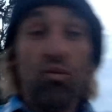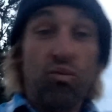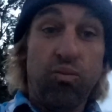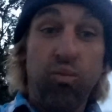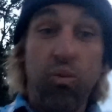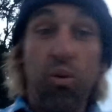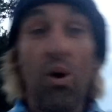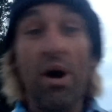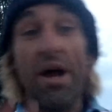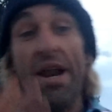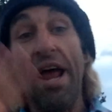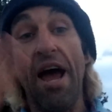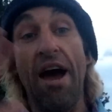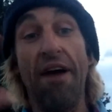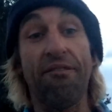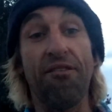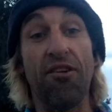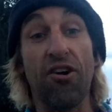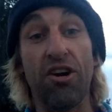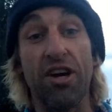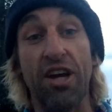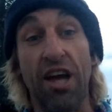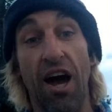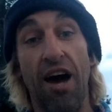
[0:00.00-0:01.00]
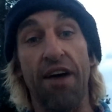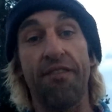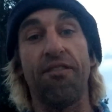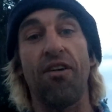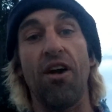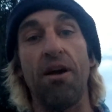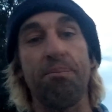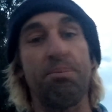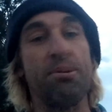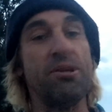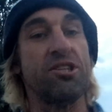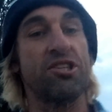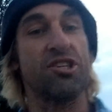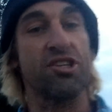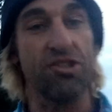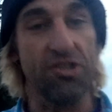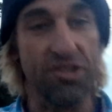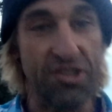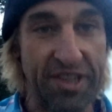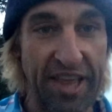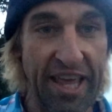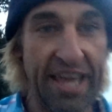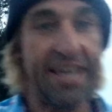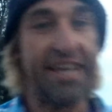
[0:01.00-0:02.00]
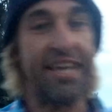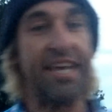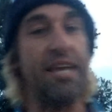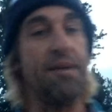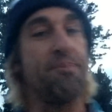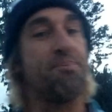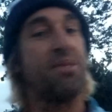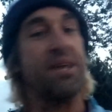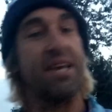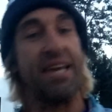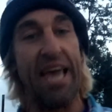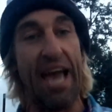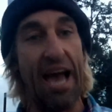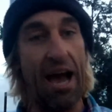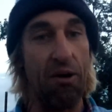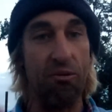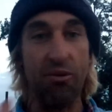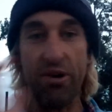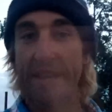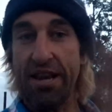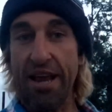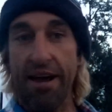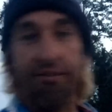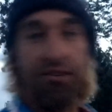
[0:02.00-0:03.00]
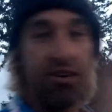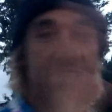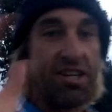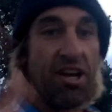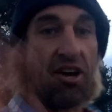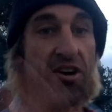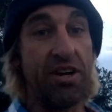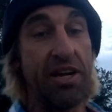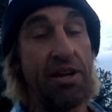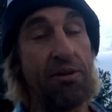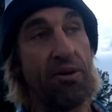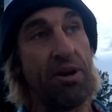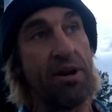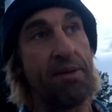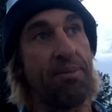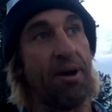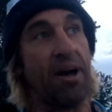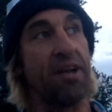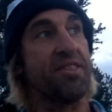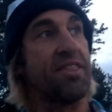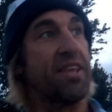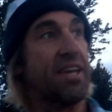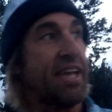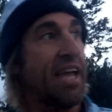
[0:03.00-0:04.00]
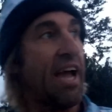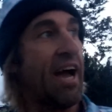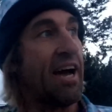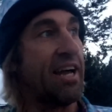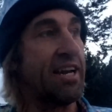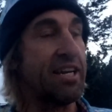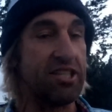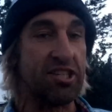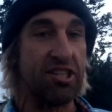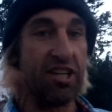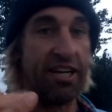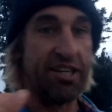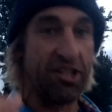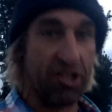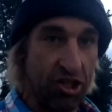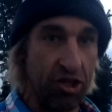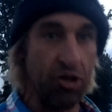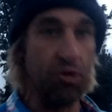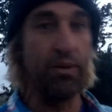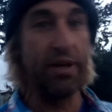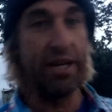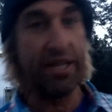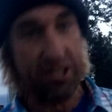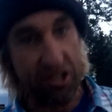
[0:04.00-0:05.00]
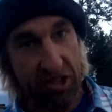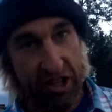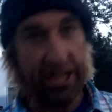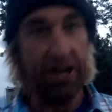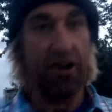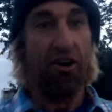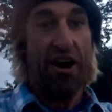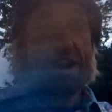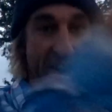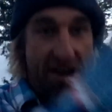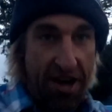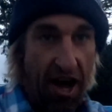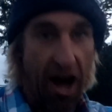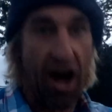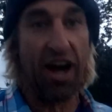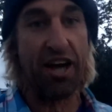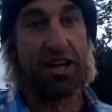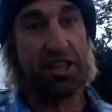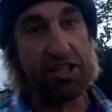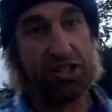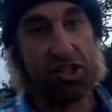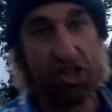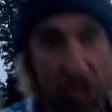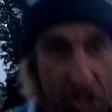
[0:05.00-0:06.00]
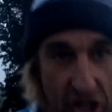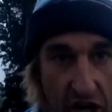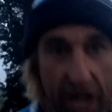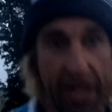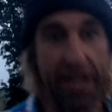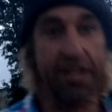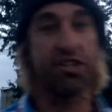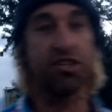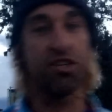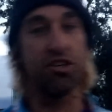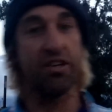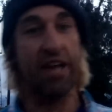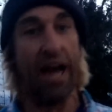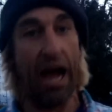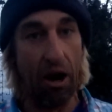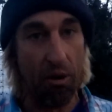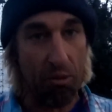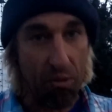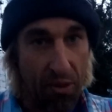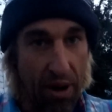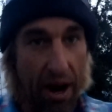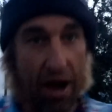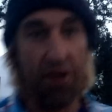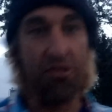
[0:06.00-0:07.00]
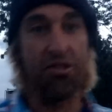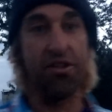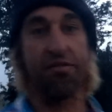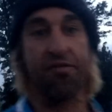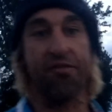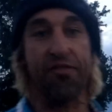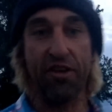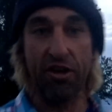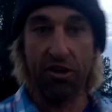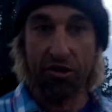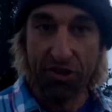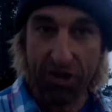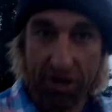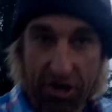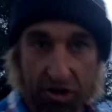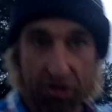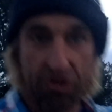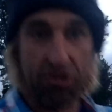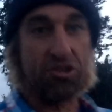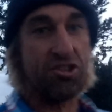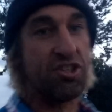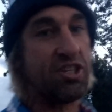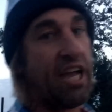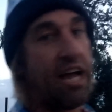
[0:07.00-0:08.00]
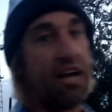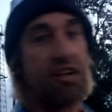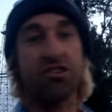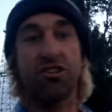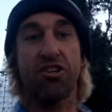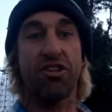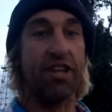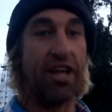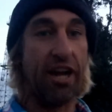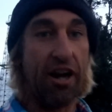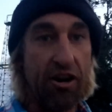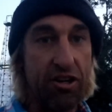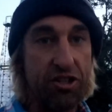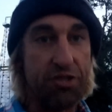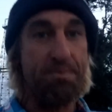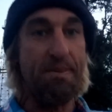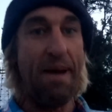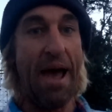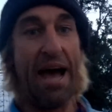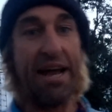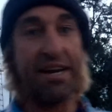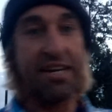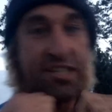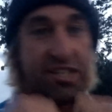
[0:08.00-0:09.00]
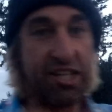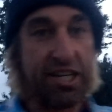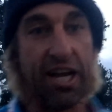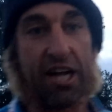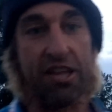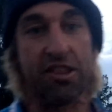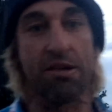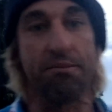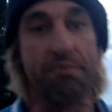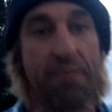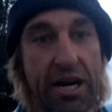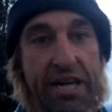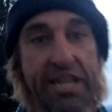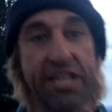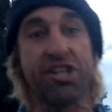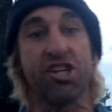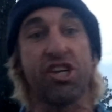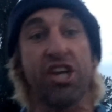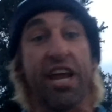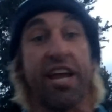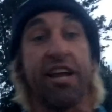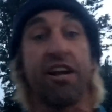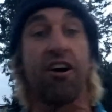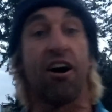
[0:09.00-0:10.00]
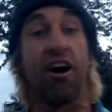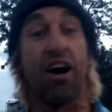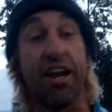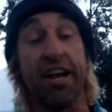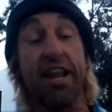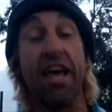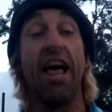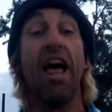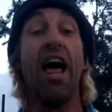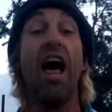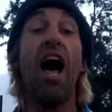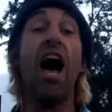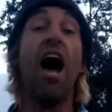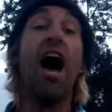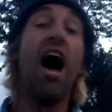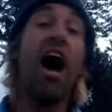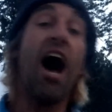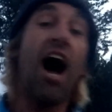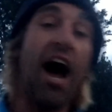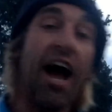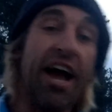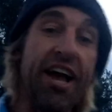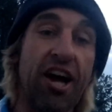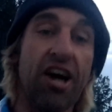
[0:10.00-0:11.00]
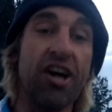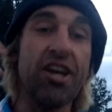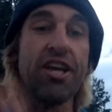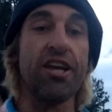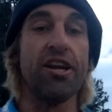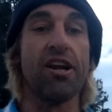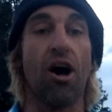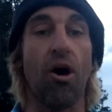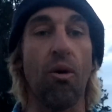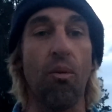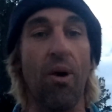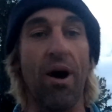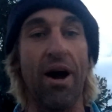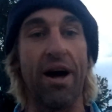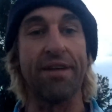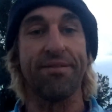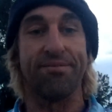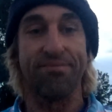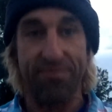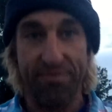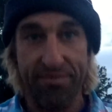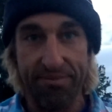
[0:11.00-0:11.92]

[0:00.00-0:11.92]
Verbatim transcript: whatever cover up ensues. They keep the cat. We never tell anyone about the cat. It's like two weeks later, I knock this giant dude out. We're out in the field. The Girl Scouts are there. It's madness. I got the money chain on. I go, you know what?